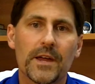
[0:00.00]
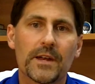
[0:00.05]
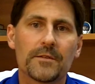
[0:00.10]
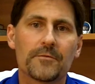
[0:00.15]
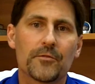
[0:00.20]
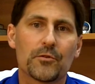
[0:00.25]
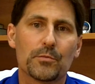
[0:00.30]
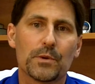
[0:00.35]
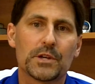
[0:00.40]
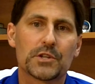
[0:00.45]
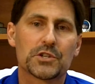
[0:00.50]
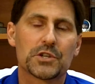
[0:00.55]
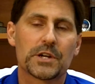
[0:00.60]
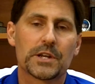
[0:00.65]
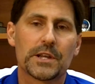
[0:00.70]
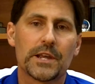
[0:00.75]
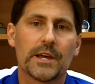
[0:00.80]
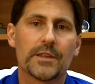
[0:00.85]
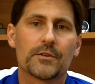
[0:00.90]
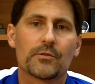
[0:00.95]
that information
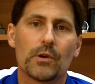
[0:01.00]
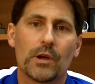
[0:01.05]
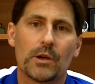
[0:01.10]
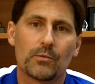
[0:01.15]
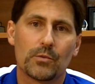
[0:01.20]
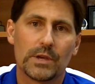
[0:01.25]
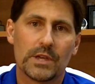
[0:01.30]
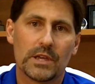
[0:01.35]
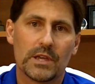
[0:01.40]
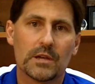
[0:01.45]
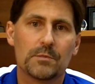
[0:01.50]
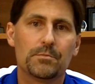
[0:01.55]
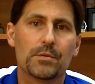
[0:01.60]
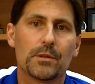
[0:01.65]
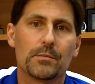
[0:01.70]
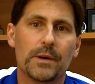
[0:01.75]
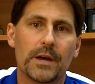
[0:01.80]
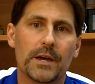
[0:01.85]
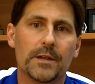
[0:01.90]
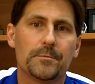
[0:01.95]
together and we
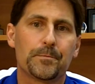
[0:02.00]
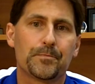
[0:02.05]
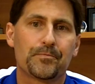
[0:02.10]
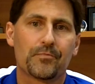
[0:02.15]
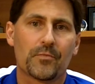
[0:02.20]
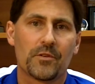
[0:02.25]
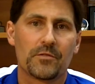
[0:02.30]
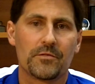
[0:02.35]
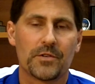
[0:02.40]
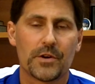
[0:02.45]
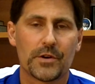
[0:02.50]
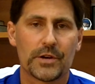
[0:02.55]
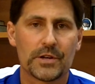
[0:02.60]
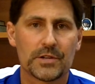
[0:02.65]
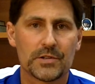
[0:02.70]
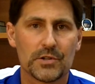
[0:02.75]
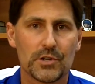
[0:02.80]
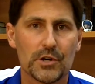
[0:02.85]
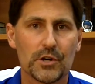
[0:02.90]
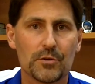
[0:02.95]
implement
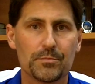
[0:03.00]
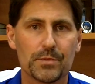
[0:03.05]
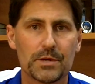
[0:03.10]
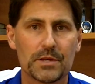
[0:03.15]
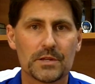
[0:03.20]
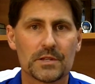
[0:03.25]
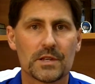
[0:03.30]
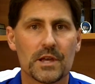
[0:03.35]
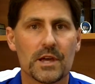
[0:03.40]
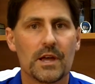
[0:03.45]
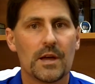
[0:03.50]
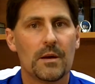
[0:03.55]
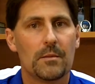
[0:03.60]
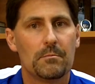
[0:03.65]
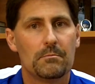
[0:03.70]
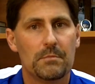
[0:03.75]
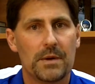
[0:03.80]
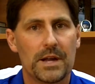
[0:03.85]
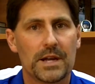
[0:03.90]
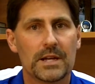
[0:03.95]
various therapies,
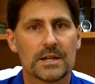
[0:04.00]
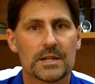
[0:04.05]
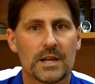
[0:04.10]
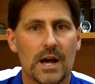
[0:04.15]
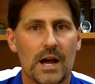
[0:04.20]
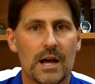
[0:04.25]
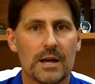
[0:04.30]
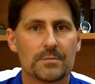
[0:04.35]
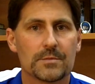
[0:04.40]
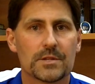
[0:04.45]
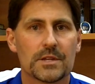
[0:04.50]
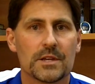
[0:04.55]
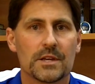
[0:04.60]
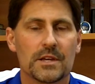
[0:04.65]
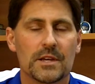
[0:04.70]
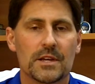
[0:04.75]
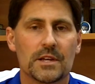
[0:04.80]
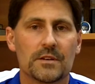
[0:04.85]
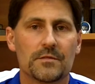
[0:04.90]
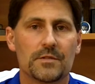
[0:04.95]
many times
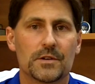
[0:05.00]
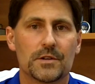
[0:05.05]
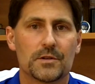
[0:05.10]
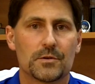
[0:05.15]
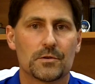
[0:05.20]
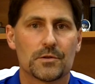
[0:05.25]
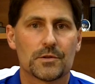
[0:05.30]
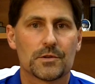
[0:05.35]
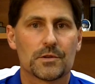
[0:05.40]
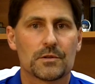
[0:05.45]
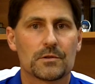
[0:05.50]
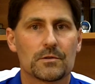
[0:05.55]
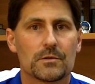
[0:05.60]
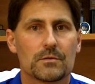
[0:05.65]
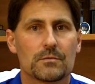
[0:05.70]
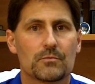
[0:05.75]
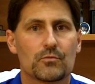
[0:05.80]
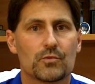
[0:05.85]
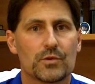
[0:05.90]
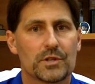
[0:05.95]
individuals
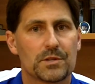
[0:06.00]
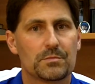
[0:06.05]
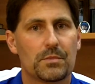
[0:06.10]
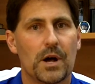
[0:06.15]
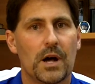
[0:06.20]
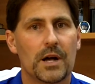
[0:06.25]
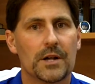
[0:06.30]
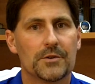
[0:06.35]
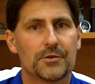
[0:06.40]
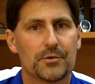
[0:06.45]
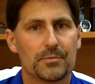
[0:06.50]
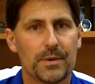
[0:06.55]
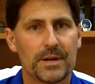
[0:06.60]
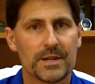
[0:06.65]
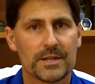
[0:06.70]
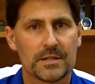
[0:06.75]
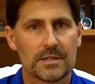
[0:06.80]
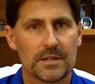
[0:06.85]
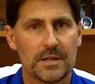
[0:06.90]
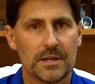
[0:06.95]
respond
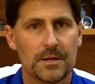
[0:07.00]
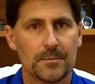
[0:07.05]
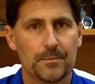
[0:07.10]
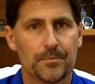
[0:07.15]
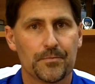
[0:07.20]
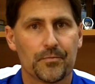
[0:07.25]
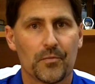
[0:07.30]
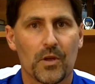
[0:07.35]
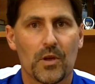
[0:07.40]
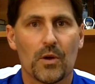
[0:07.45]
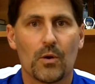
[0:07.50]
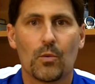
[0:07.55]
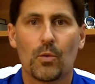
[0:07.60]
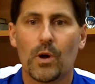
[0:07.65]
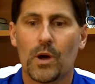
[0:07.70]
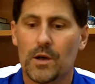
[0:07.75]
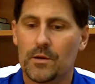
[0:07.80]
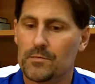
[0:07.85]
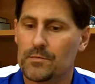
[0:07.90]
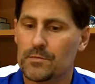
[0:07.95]
tremendously.
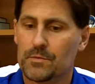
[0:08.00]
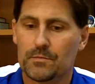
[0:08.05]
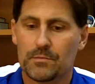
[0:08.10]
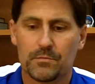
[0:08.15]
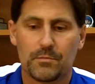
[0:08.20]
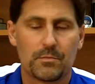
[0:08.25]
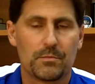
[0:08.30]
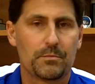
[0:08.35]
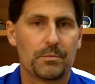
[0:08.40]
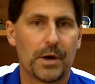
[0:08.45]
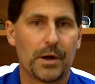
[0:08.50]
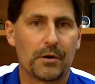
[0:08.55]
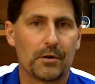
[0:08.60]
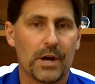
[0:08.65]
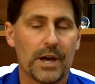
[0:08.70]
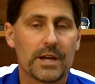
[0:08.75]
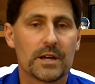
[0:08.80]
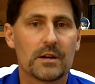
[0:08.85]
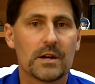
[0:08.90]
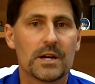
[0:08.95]
Well, better
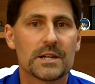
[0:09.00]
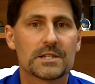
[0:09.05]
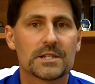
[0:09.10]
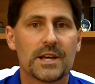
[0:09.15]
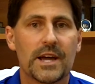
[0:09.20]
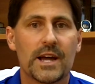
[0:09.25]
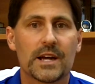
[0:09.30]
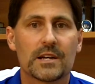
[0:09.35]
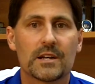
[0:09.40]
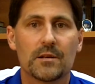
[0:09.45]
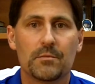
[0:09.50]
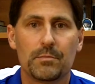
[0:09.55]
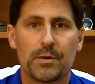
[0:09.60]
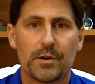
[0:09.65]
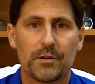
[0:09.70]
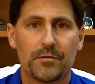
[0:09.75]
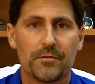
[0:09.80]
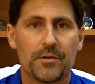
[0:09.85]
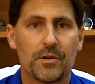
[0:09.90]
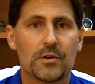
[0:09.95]
eye contact,
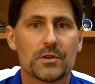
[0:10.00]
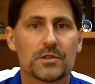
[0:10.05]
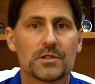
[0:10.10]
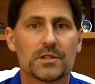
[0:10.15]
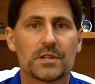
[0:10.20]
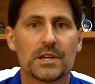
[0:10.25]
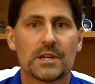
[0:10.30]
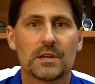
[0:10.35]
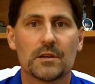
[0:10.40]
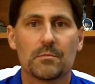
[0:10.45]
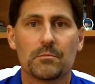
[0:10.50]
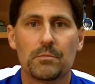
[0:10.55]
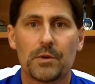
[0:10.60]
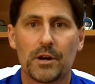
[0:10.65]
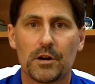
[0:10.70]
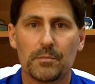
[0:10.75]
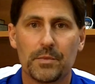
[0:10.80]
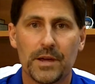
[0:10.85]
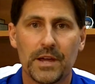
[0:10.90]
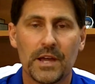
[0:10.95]
better focusing,
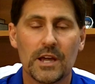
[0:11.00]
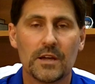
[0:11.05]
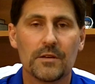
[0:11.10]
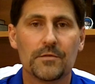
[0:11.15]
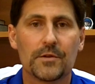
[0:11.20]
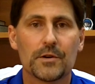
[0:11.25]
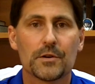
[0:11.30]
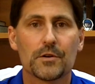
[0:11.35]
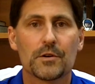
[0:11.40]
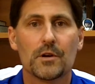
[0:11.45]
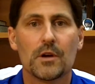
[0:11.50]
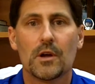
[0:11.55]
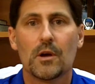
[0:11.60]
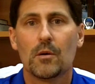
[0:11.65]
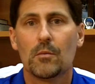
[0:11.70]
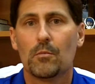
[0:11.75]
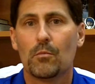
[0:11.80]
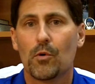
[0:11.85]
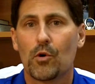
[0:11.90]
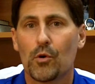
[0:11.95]
better behavior,
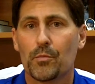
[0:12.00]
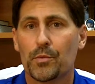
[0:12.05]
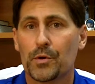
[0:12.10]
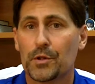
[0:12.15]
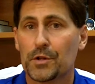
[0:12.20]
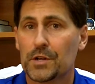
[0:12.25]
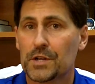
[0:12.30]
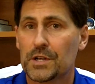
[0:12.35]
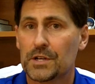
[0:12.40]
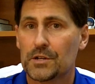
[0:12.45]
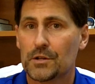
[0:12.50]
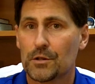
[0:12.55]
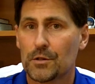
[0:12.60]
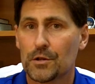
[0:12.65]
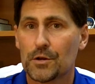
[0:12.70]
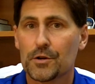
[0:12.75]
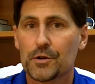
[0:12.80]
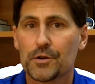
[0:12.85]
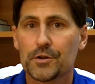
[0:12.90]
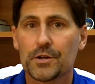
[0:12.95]
more ability to
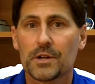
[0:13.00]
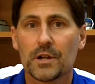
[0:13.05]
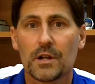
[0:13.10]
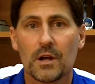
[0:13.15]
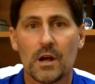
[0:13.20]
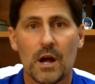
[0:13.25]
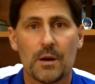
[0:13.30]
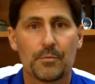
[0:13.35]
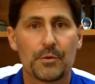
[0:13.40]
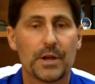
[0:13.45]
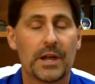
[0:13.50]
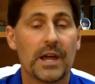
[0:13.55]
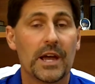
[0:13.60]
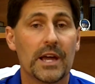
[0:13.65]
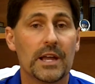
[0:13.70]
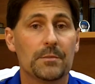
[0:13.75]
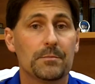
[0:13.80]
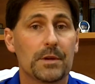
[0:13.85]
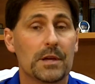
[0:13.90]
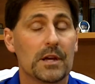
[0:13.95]
learn,
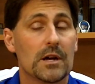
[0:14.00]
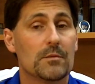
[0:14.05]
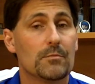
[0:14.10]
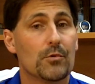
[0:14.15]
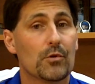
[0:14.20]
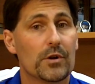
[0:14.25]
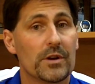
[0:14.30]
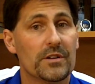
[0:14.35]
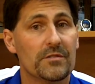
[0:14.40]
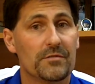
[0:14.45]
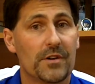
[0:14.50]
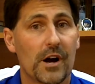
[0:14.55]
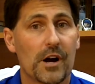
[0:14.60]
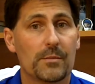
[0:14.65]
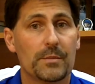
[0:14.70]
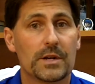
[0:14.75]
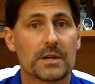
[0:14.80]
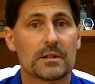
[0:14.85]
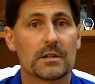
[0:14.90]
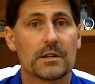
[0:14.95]
comprehend, become more
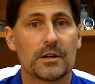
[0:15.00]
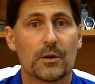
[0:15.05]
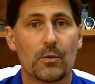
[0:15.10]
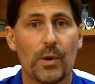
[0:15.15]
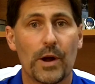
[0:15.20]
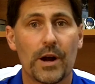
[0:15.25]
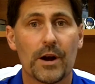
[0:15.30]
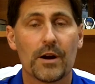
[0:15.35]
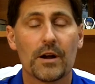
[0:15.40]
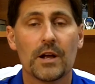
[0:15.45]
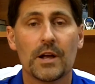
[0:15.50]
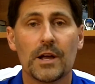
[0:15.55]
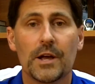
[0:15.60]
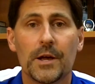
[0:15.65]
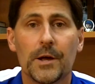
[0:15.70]
environmentally aware.